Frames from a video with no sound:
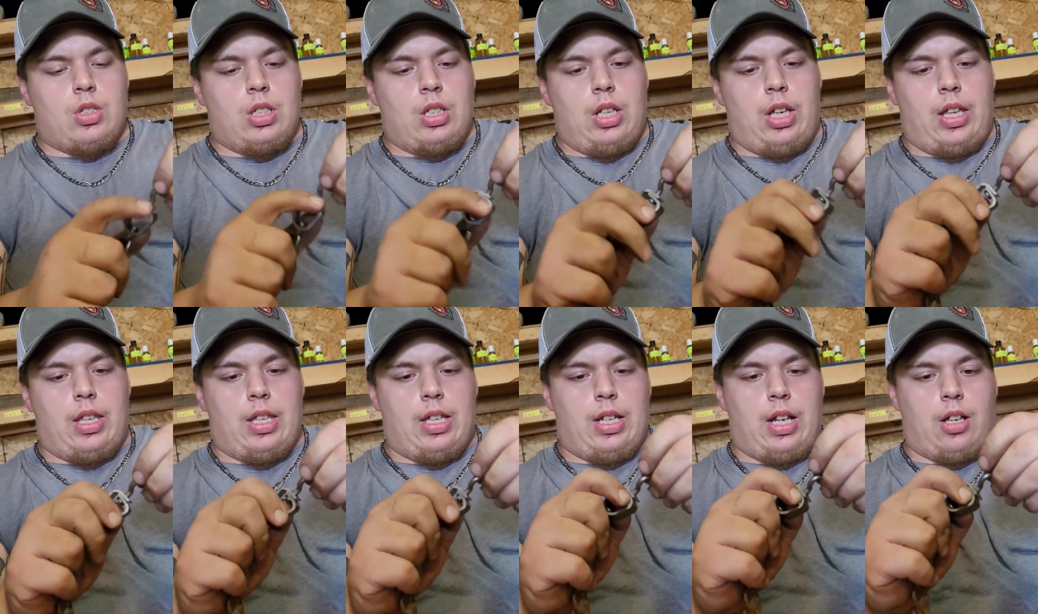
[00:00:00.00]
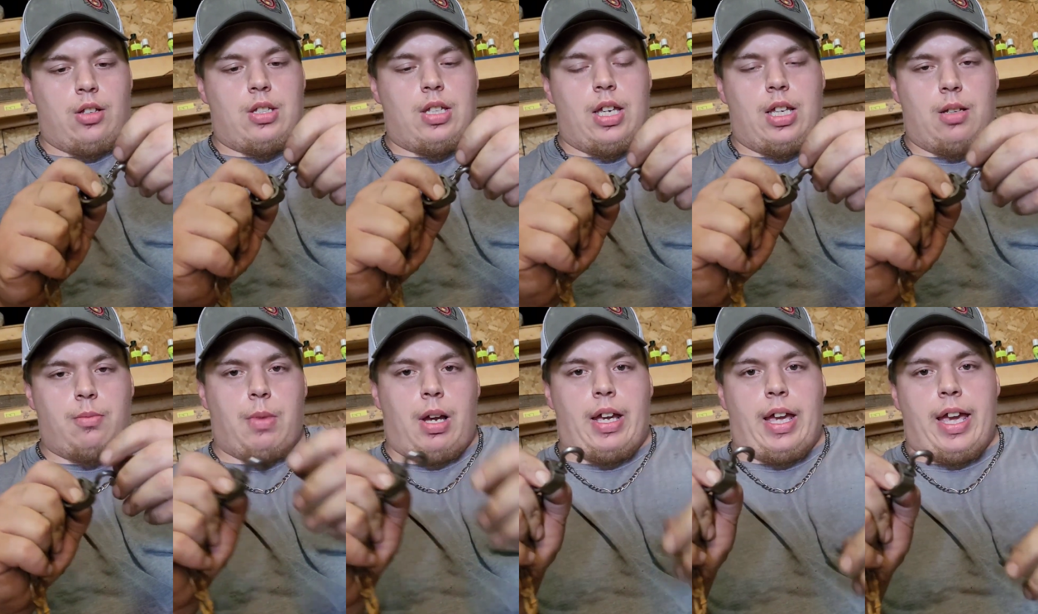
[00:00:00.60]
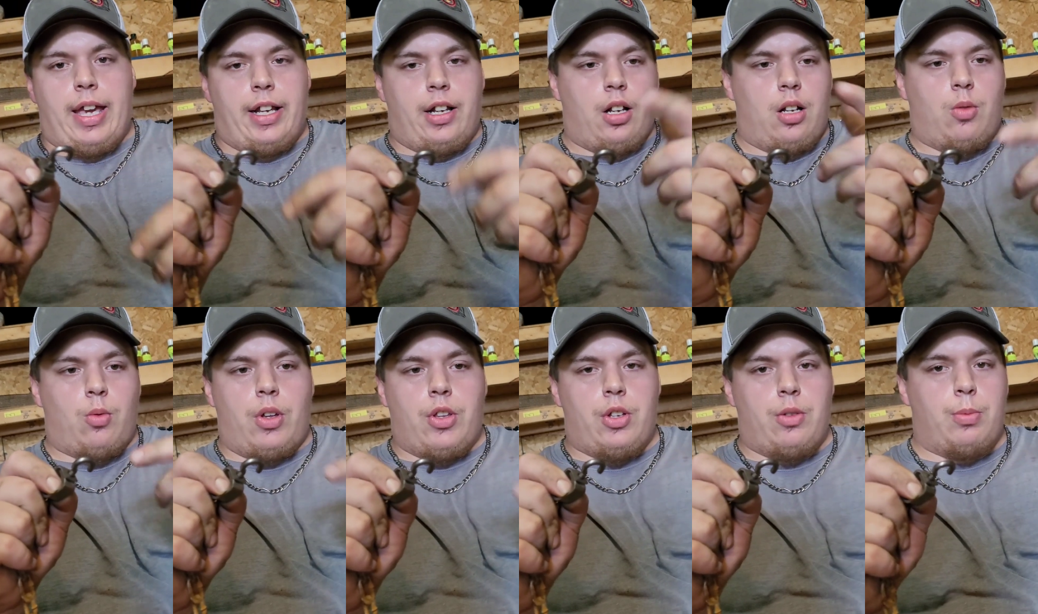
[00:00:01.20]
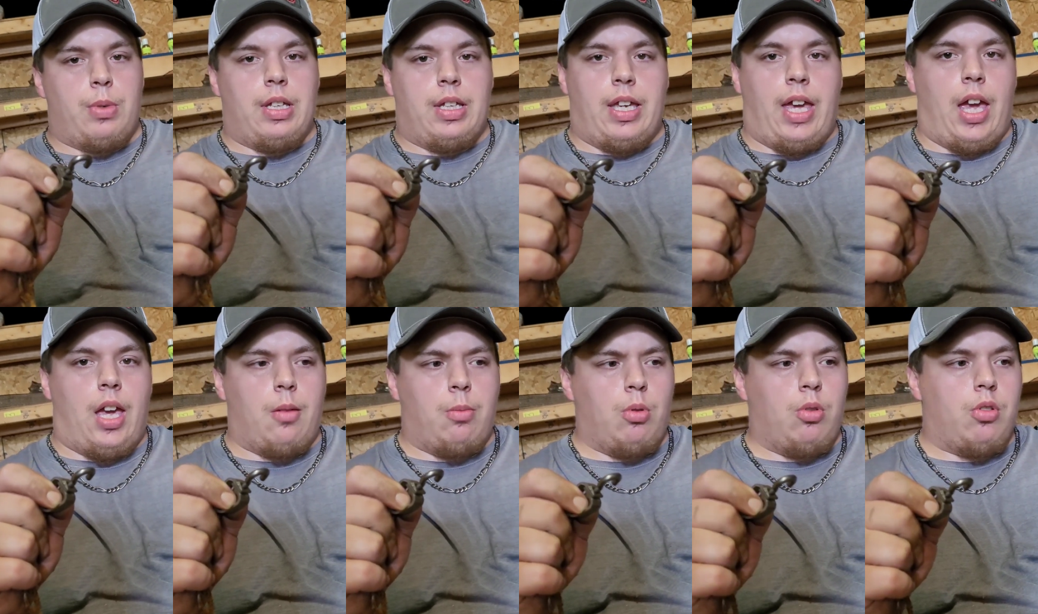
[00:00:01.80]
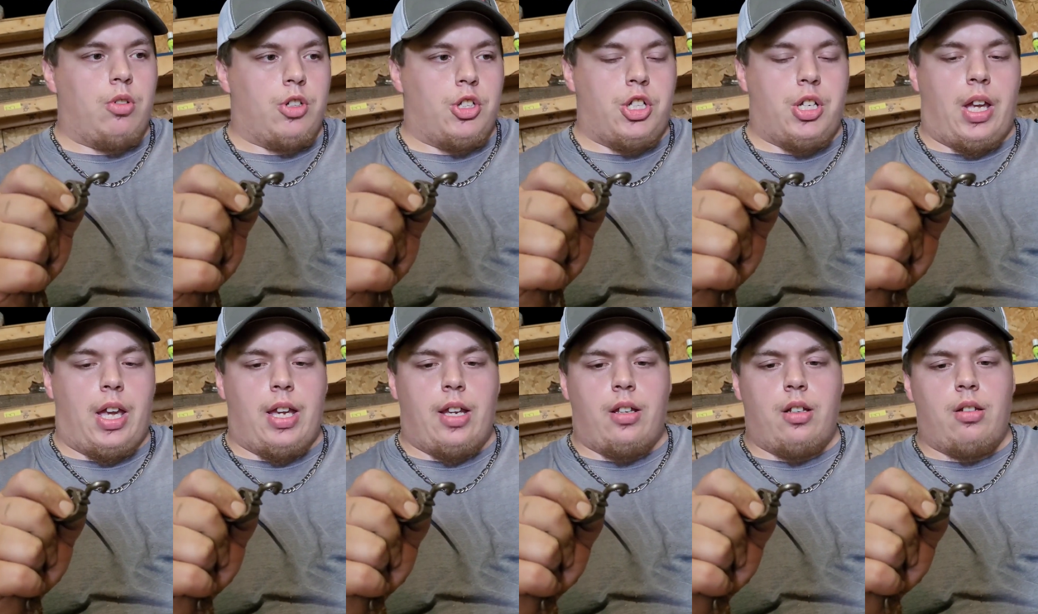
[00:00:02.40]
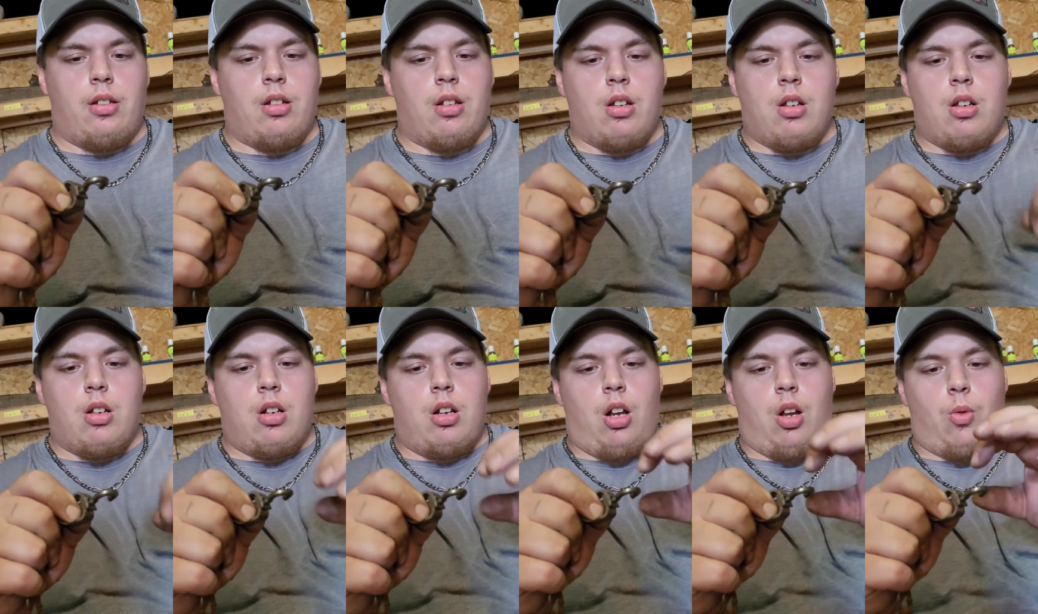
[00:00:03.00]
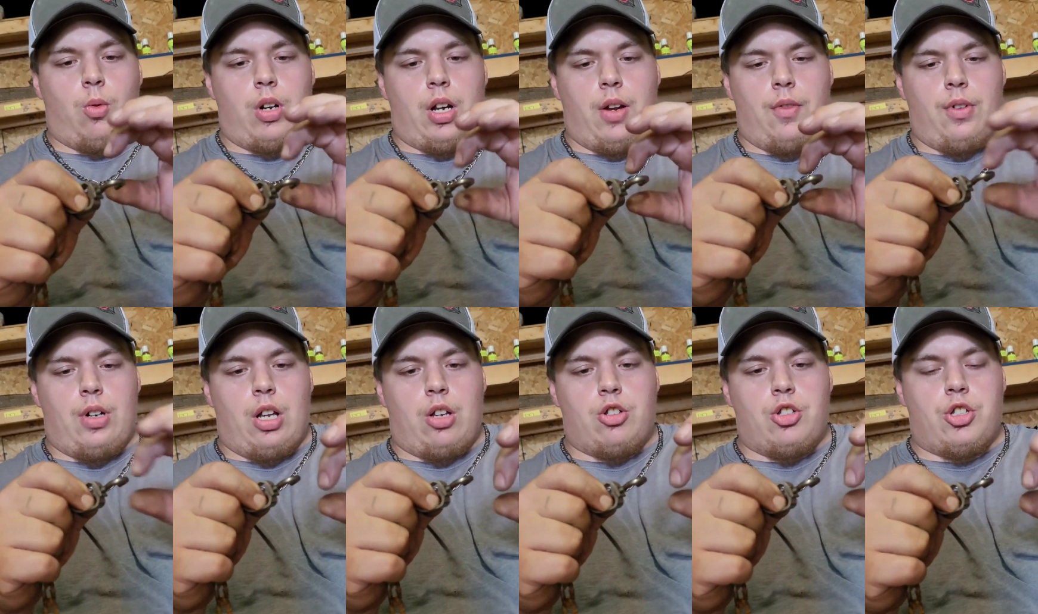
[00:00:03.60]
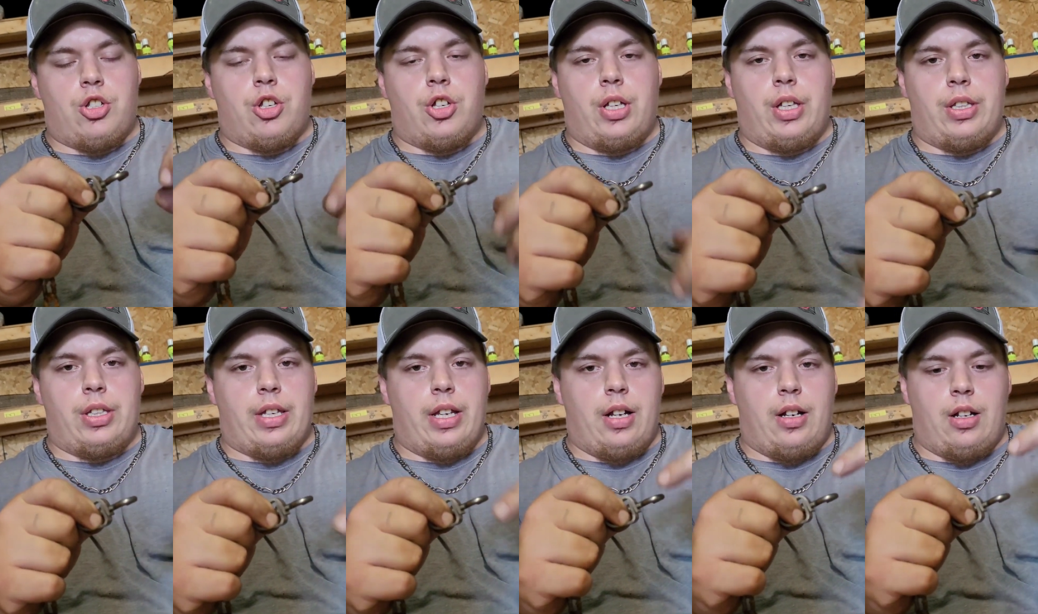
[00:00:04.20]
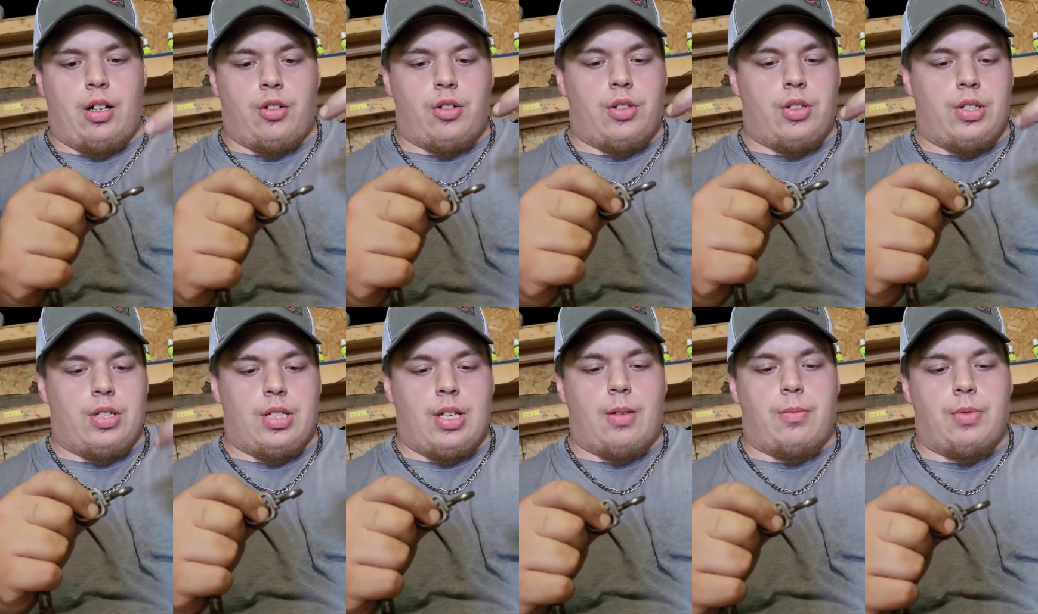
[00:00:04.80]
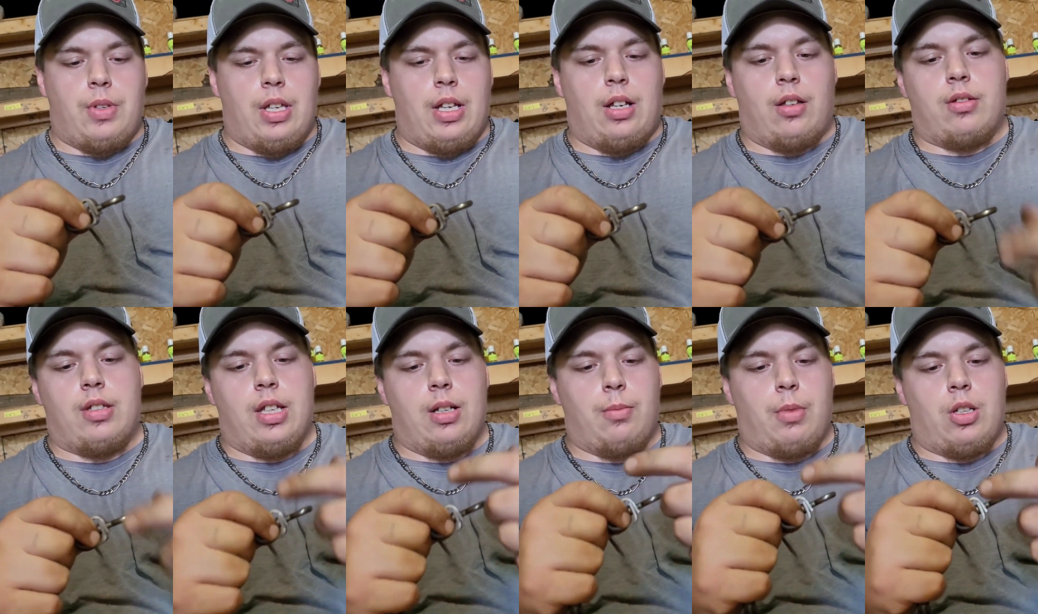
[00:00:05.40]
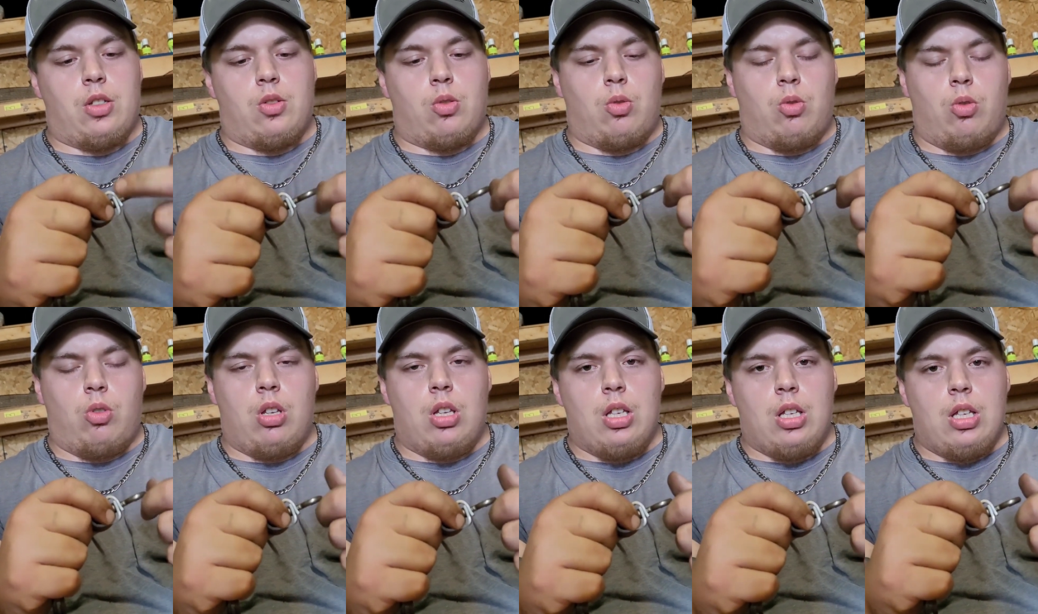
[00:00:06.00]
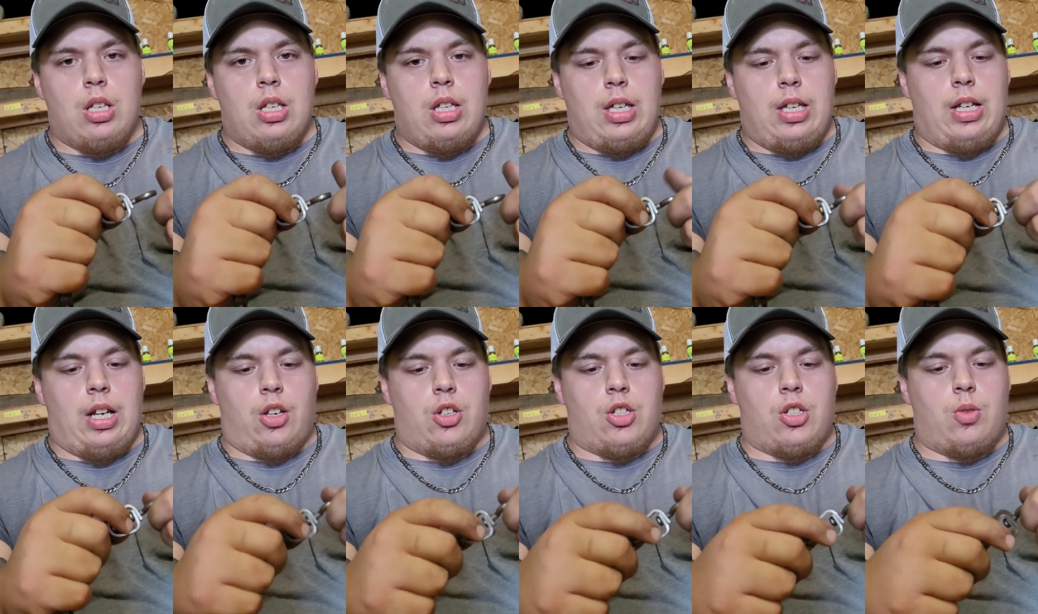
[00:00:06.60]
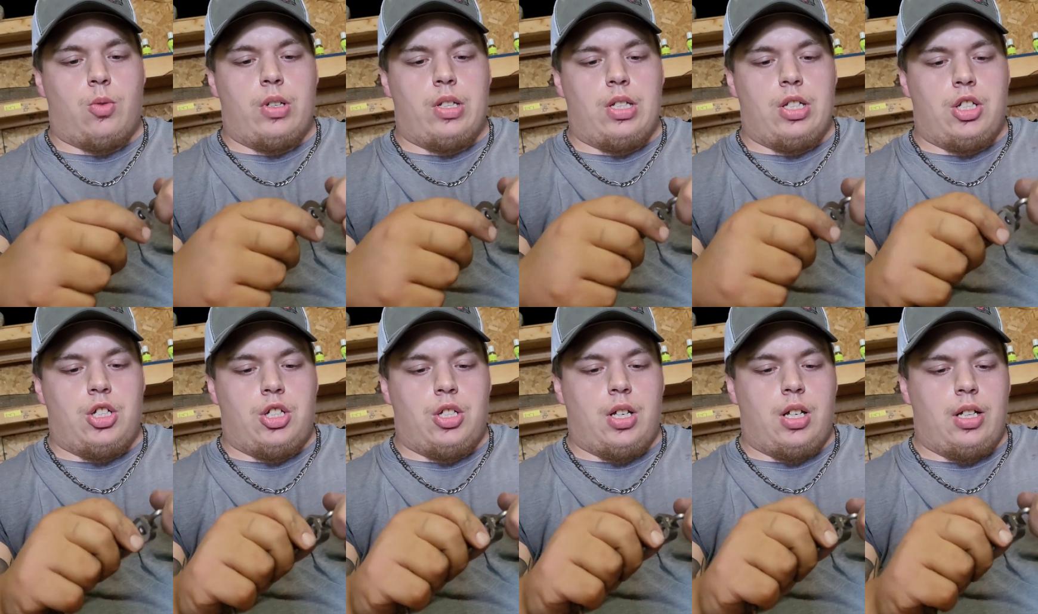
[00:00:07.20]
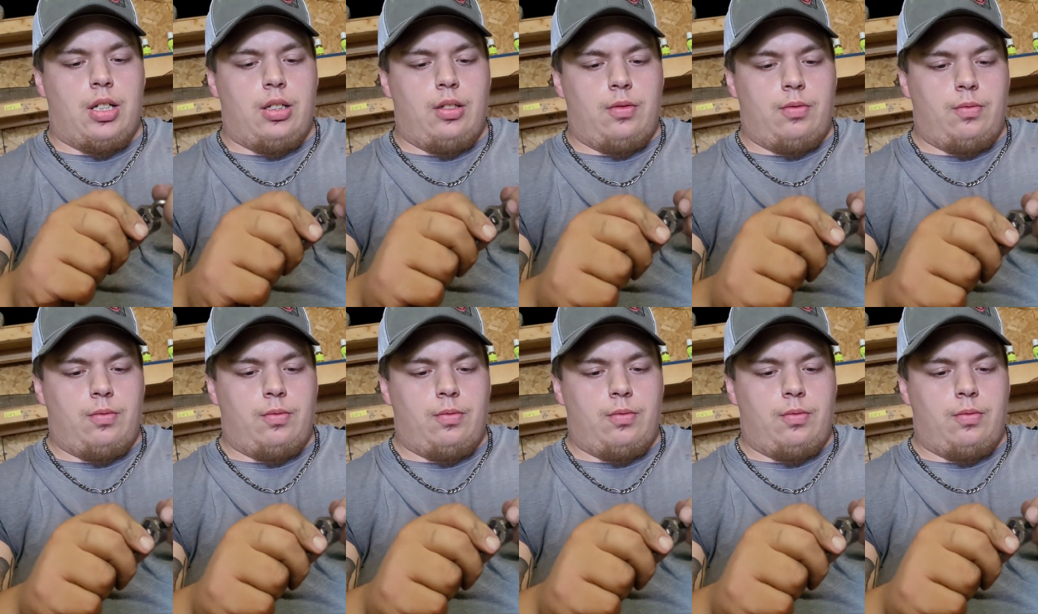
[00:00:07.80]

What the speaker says: And then I'll take my anchor, whether it be cable or chain or whatever, and I'll just hook it there, and I'll do the same thing. I'll take my tool and I'll squeeze it shut.